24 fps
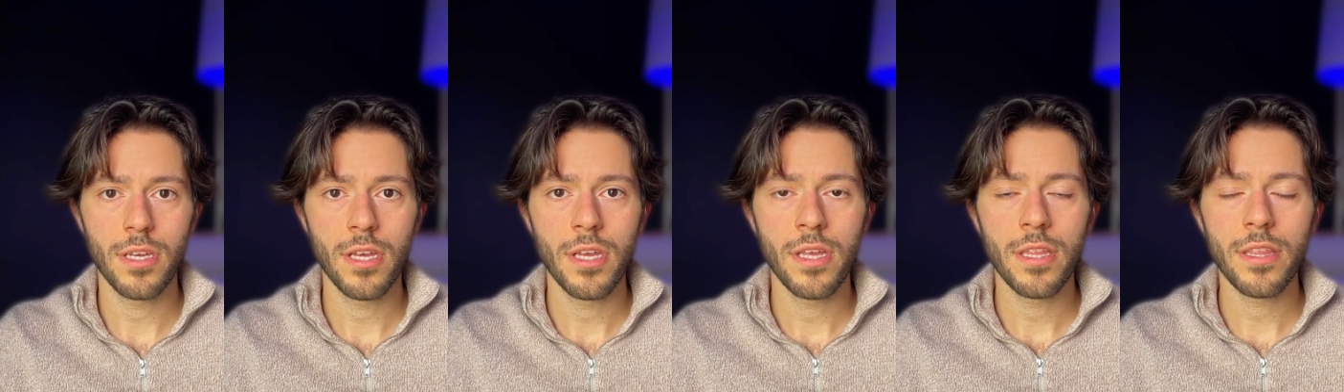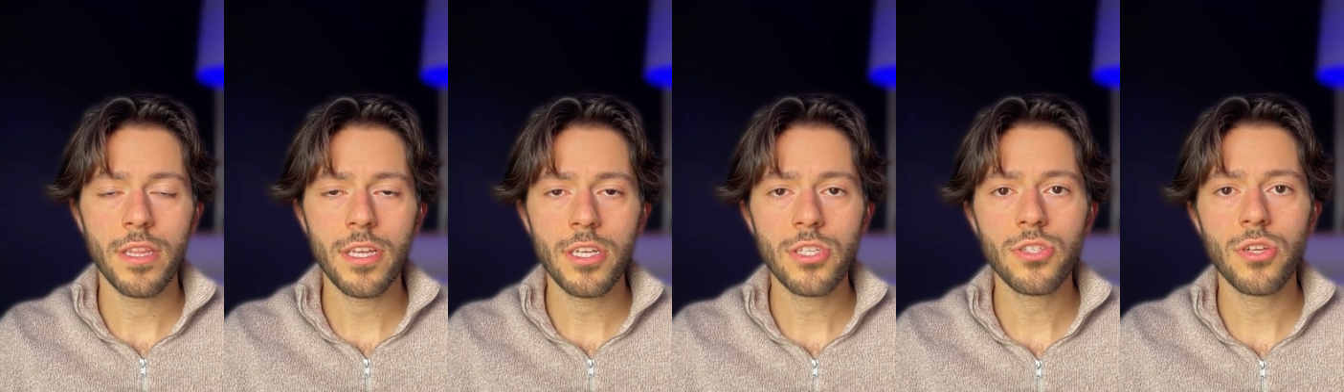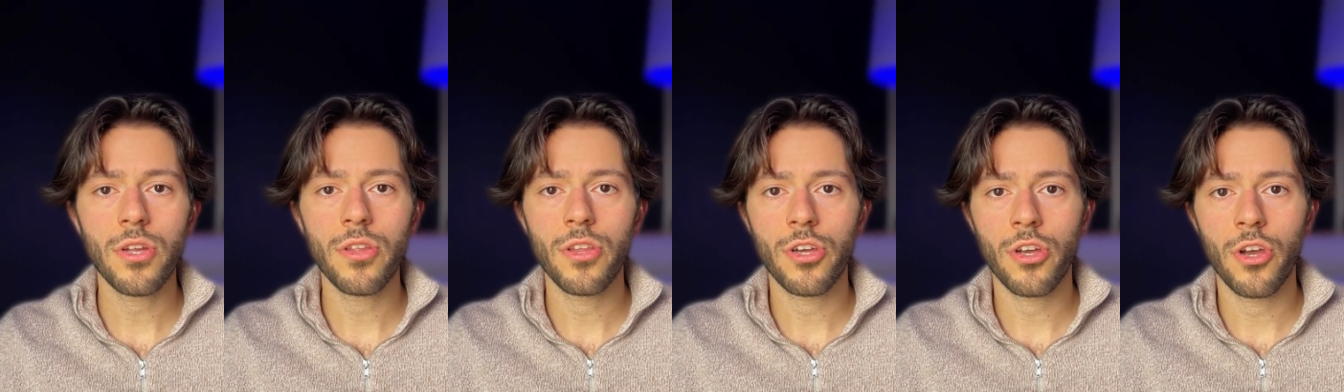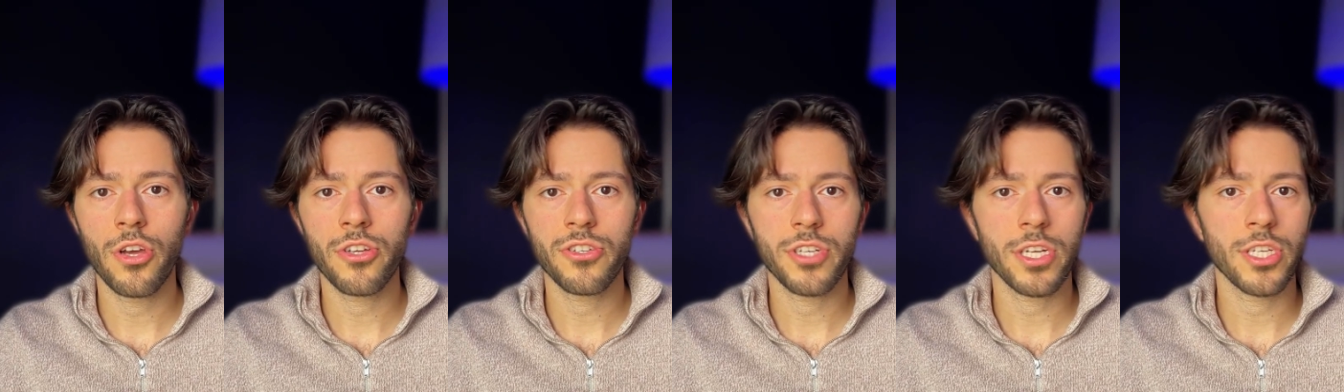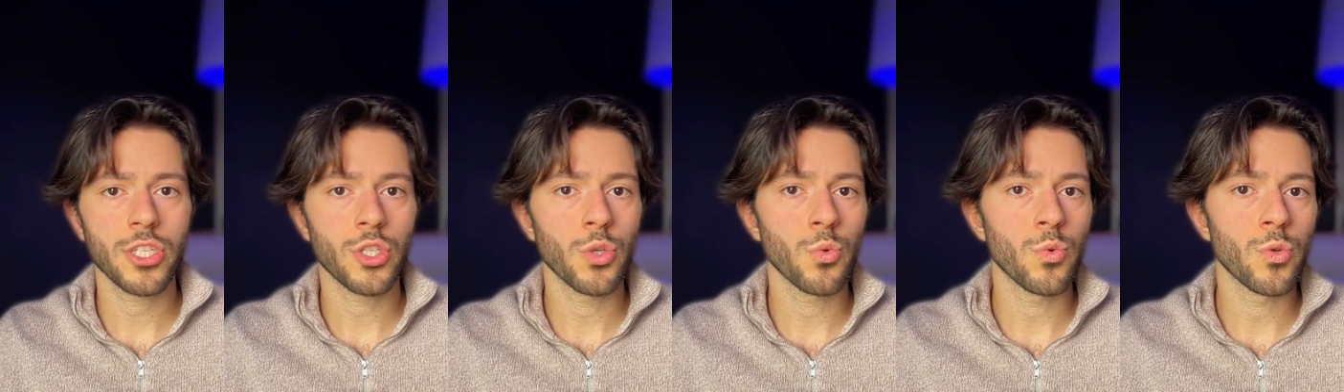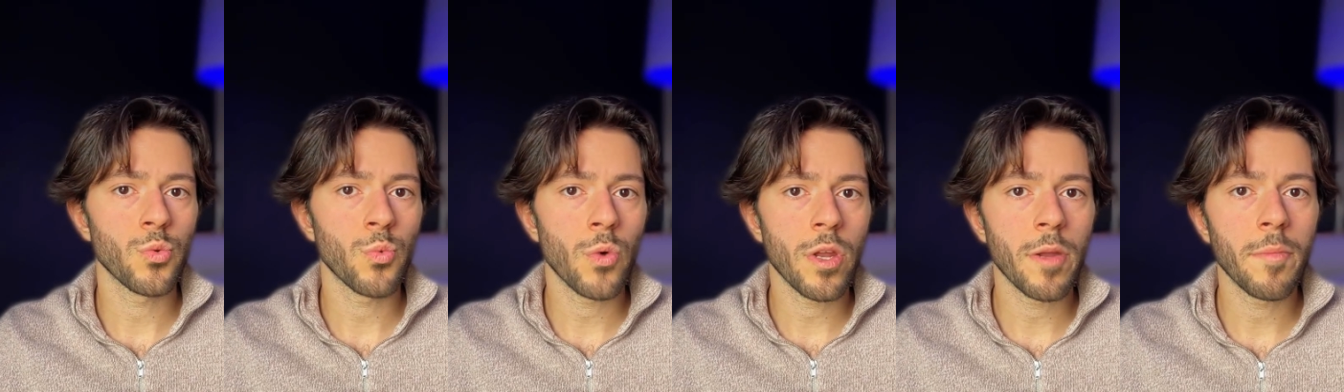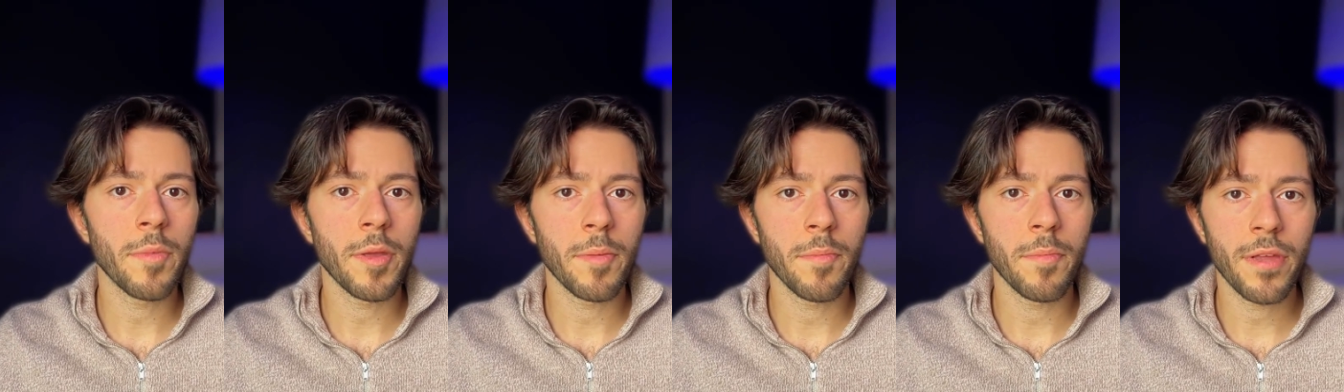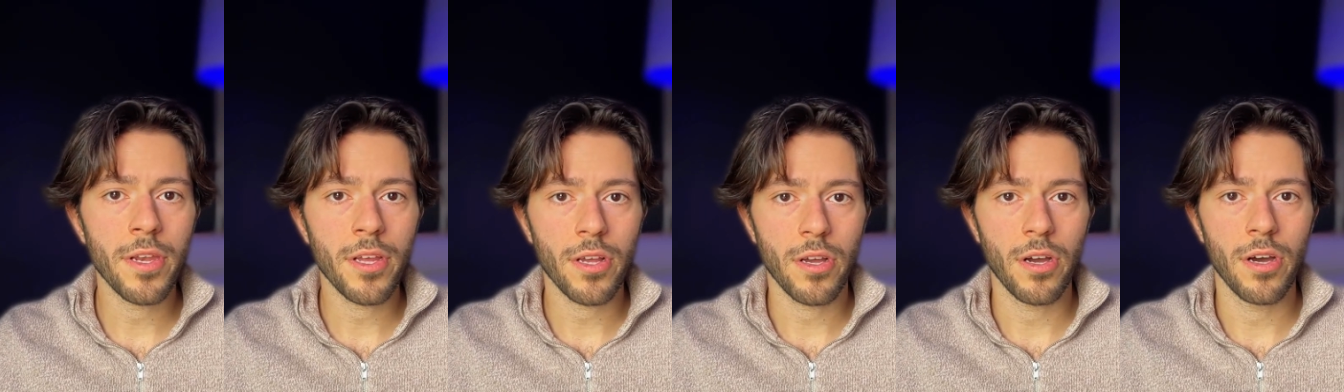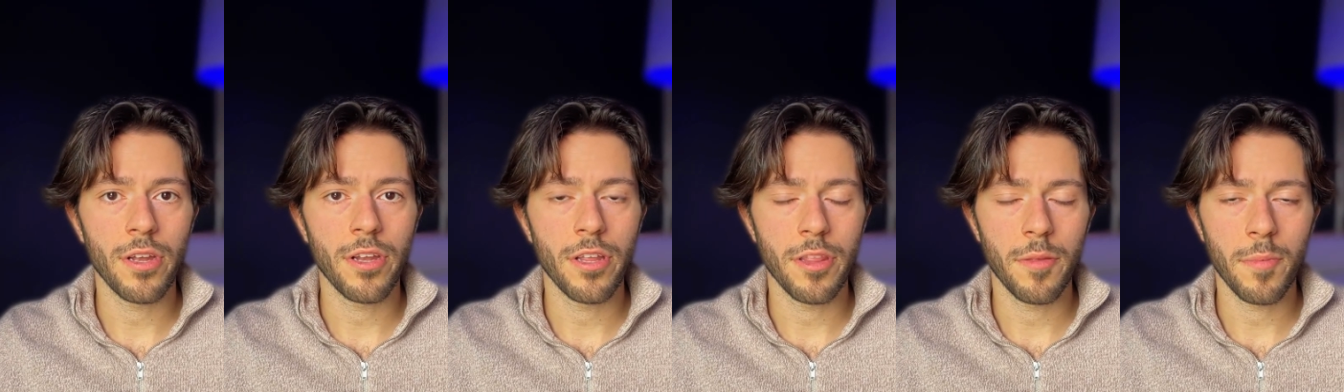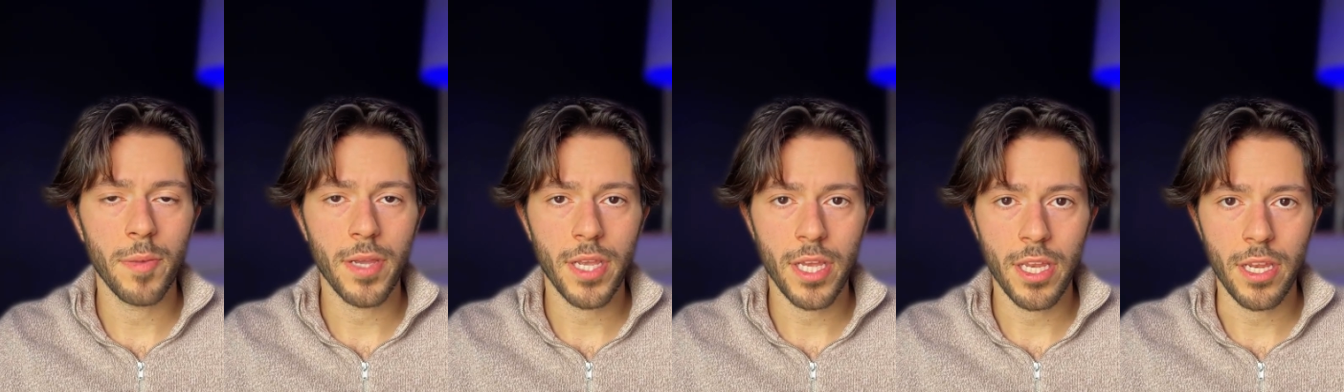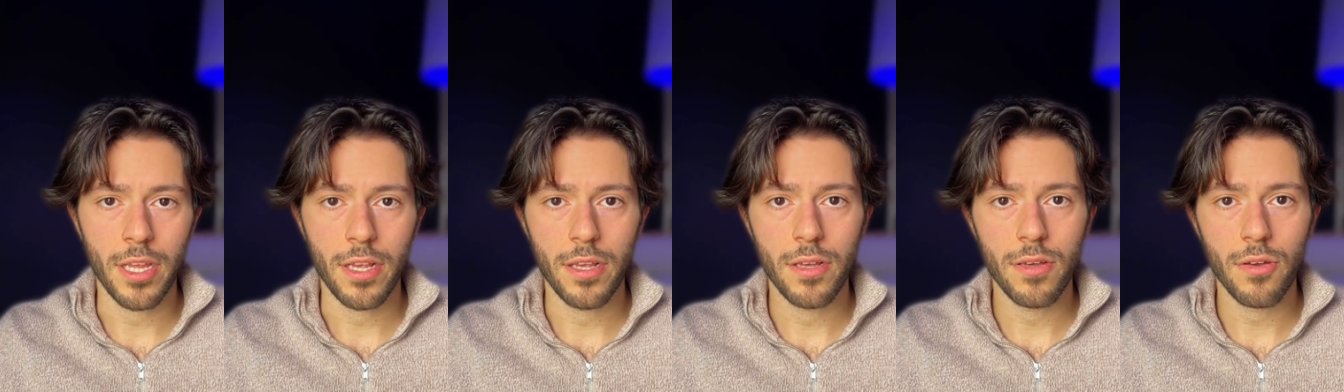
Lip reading: These are the contracts you would want to be bidding on in the beginning